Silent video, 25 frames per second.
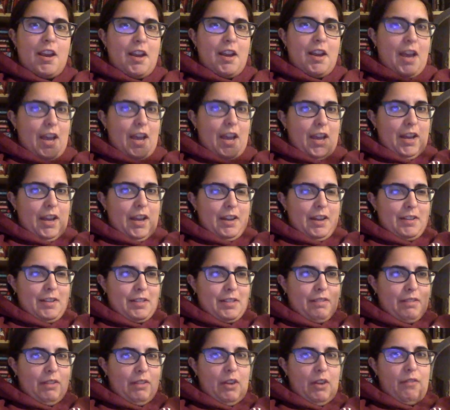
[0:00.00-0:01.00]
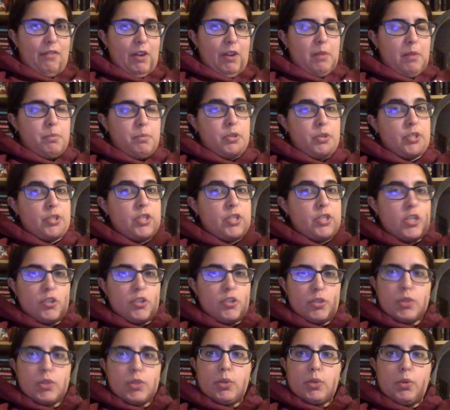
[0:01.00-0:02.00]
and it's a very, very
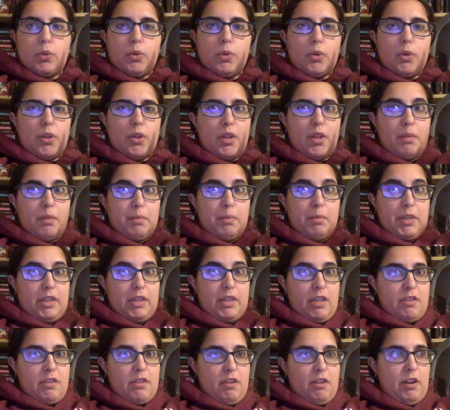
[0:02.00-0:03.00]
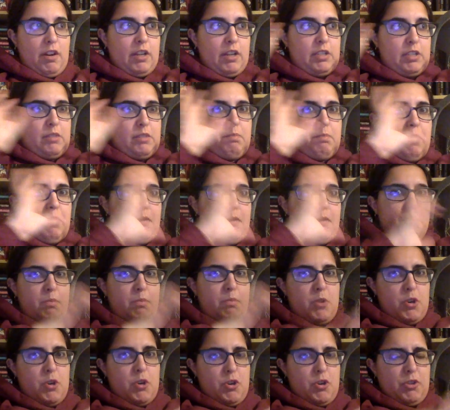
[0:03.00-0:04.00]
prestigious school, but then there has been
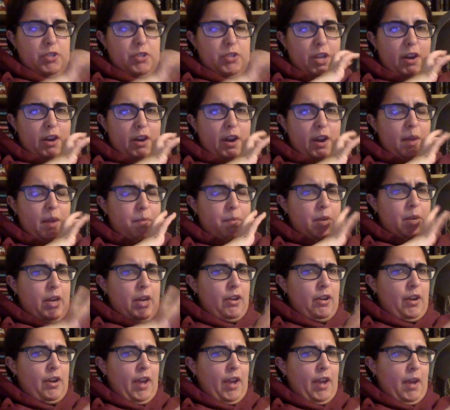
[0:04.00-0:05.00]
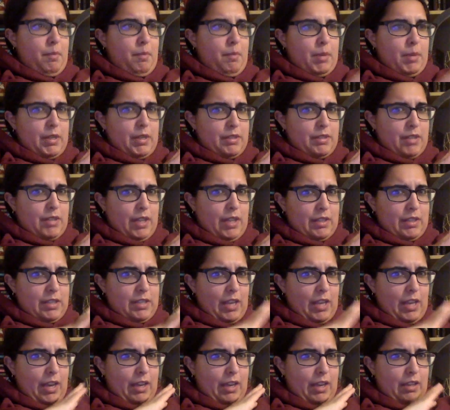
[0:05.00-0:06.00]
murders that are happening on campus. That's
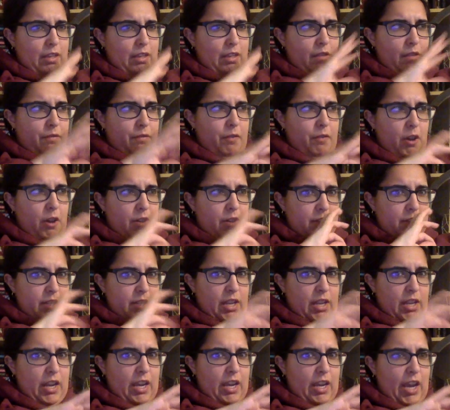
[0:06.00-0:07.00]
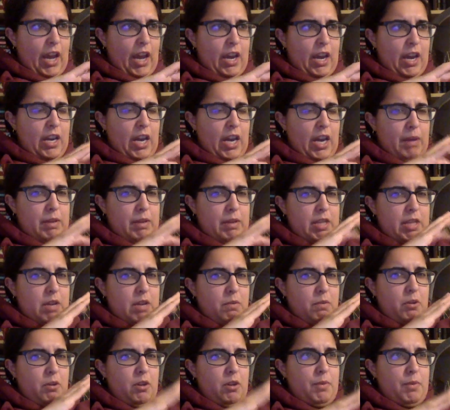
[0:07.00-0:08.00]
like the farthest that I get, and now I think
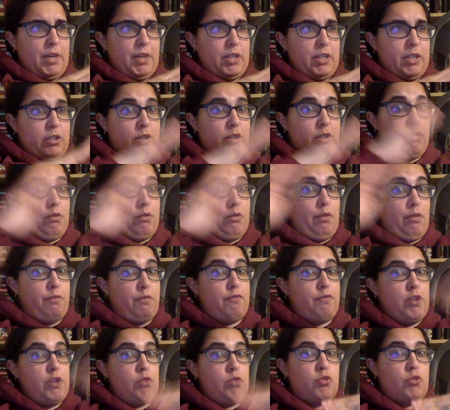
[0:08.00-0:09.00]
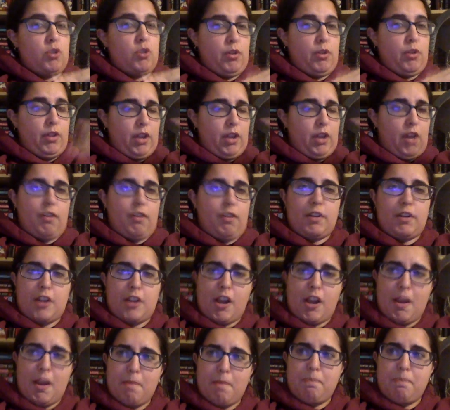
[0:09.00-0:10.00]
we're going into the future or the current
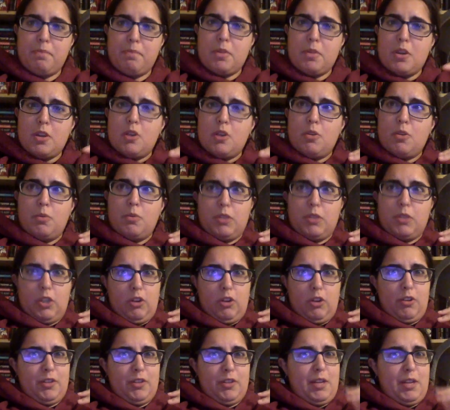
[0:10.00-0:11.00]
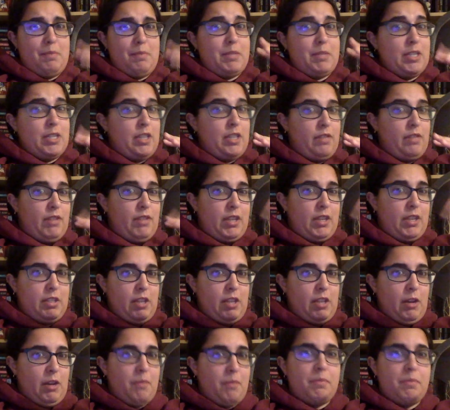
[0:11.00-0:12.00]
time with a girl named Stevie.
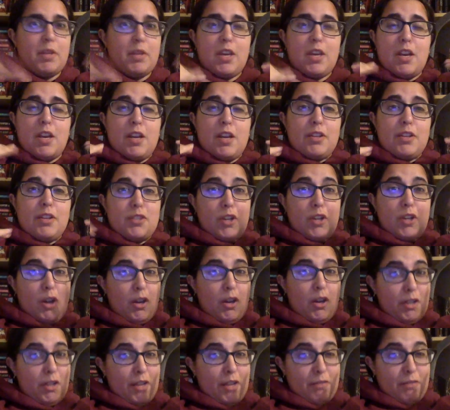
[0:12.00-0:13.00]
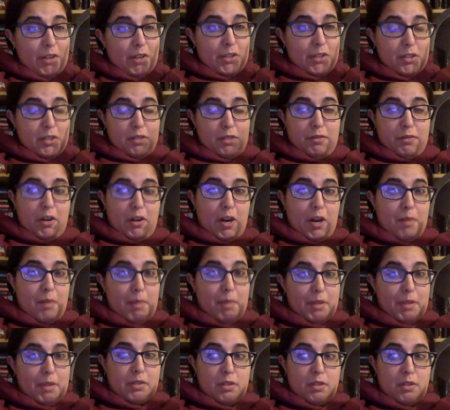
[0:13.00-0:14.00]
So it's all I've read so far,
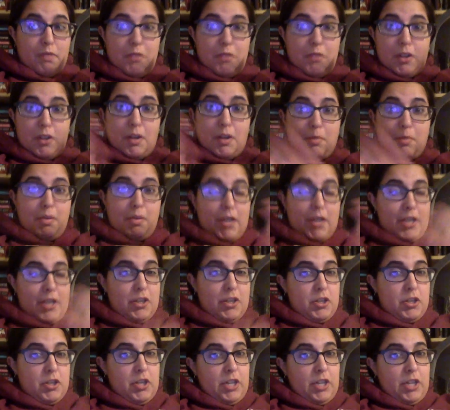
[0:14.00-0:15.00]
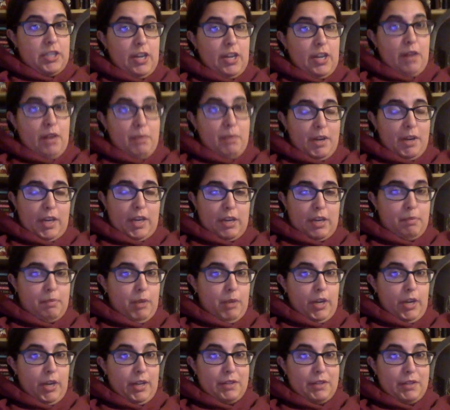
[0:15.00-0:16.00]
but so far I'm pretty intrigued and I want to keep
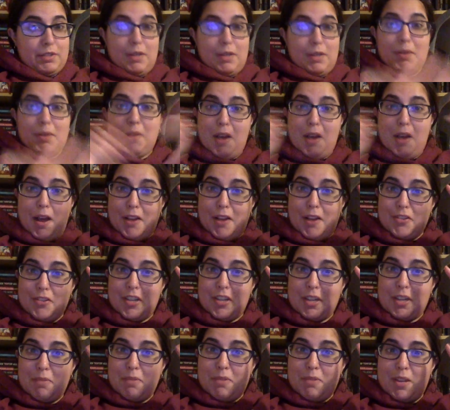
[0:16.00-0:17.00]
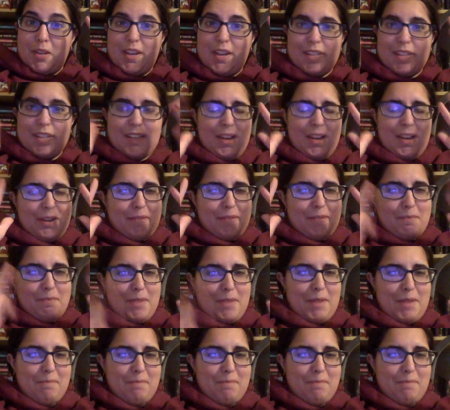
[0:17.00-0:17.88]
reading. So I'll check in with you guys later. Bye.